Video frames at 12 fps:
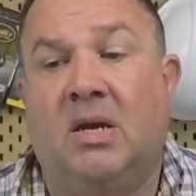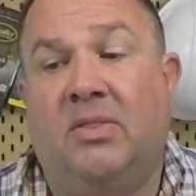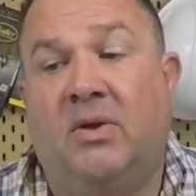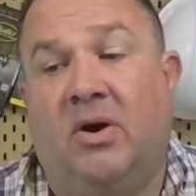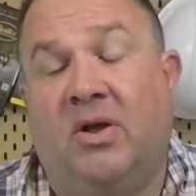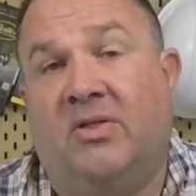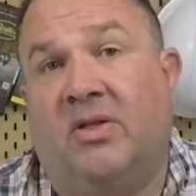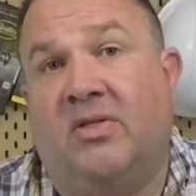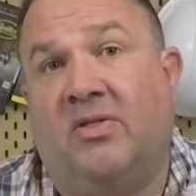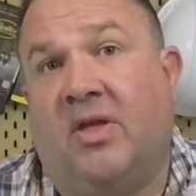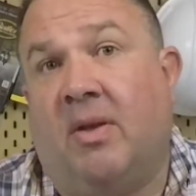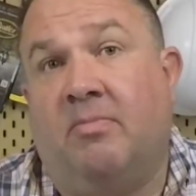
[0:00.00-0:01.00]
There isn't
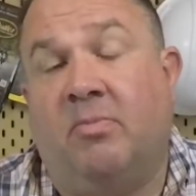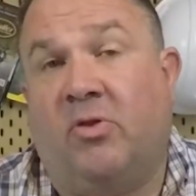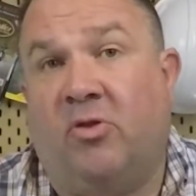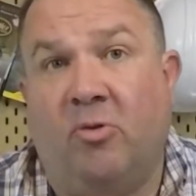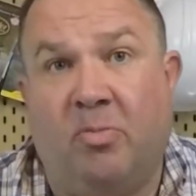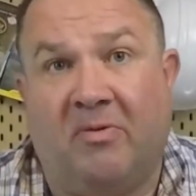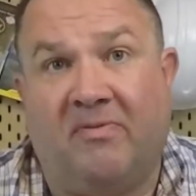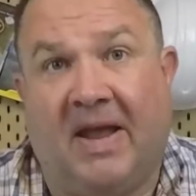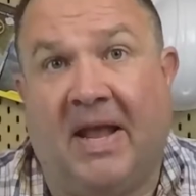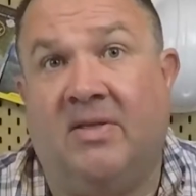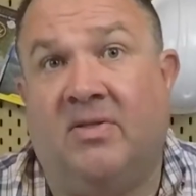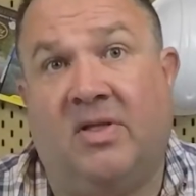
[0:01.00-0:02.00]
some super
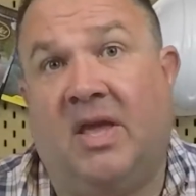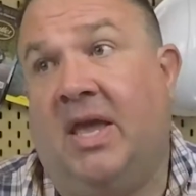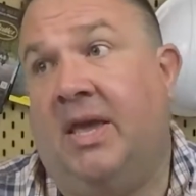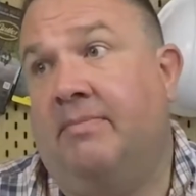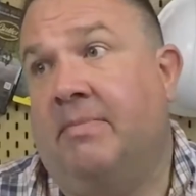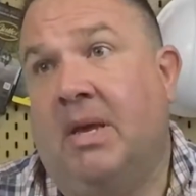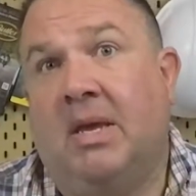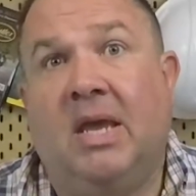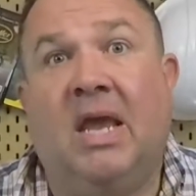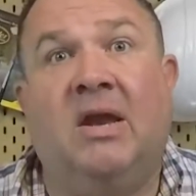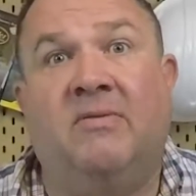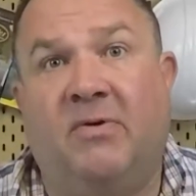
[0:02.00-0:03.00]
fancy
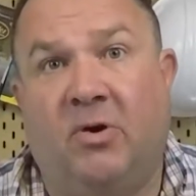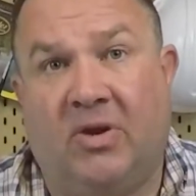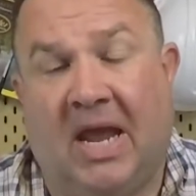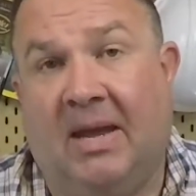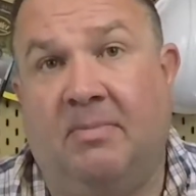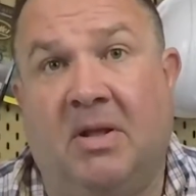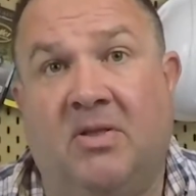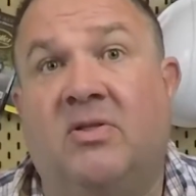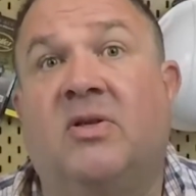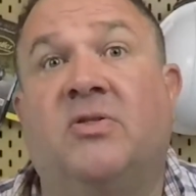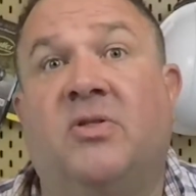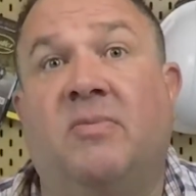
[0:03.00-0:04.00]
infotainment
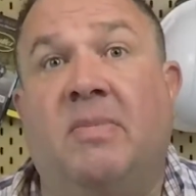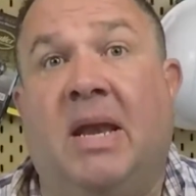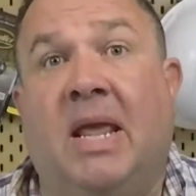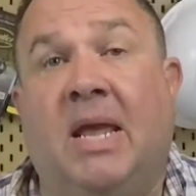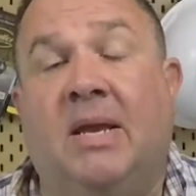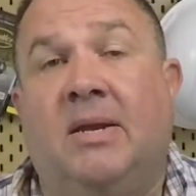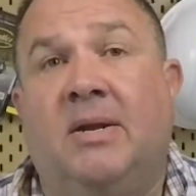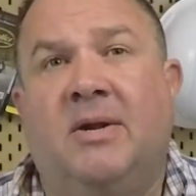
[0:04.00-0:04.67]
system in it.